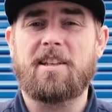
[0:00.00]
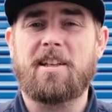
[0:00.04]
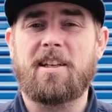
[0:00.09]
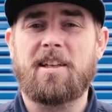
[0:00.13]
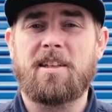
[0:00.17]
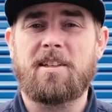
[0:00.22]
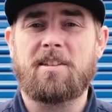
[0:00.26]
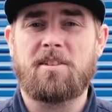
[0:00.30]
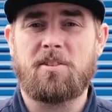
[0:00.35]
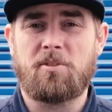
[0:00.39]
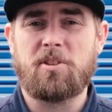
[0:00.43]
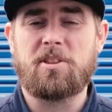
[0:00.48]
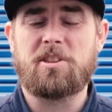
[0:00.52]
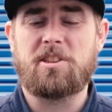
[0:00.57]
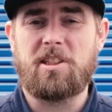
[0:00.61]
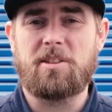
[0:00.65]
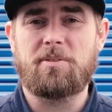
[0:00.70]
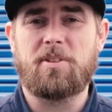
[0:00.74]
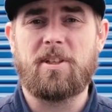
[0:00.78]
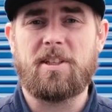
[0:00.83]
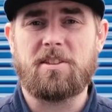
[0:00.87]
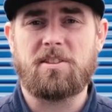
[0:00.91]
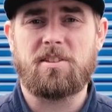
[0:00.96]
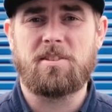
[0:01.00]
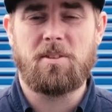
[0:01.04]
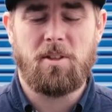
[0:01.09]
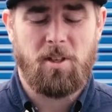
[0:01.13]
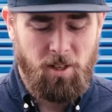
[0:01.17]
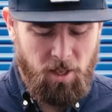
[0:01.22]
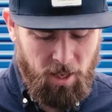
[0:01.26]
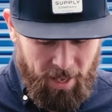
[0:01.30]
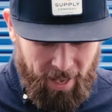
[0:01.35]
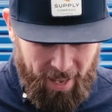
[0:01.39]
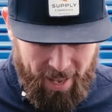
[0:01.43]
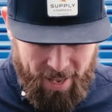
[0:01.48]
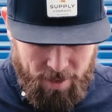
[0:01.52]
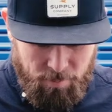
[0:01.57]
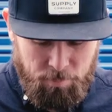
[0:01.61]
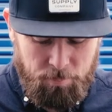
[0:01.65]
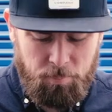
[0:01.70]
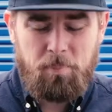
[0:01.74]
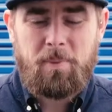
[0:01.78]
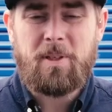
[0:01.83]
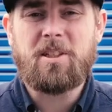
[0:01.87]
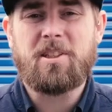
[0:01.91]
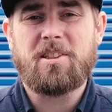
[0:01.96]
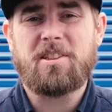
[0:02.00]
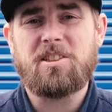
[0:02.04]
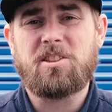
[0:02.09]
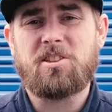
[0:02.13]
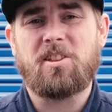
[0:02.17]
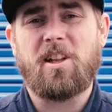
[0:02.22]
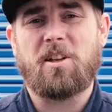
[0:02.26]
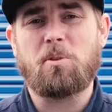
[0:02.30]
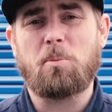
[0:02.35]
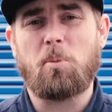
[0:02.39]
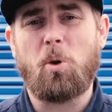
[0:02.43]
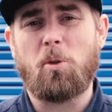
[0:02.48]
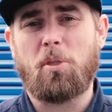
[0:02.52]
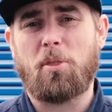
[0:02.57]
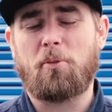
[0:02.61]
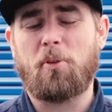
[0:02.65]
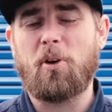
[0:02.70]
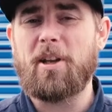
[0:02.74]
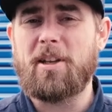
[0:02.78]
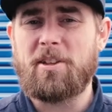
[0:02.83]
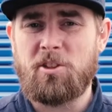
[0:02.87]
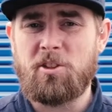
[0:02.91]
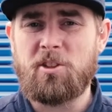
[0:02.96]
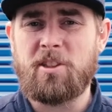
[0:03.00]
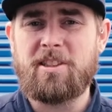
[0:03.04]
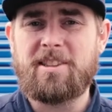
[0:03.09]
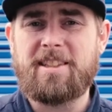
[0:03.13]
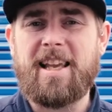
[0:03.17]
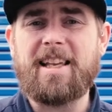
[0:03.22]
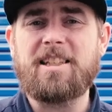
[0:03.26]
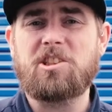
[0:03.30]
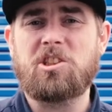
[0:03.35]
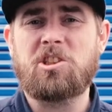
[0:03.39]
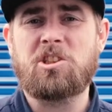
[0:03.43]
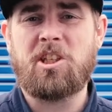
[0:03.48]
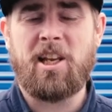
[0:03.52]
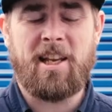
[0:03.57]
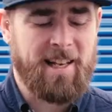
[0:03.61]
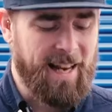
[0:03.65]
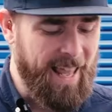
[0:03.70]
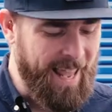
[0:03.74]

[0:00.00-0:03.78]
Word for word: to, to receive this. And because it's Thunderbolt 3, you can daisy chain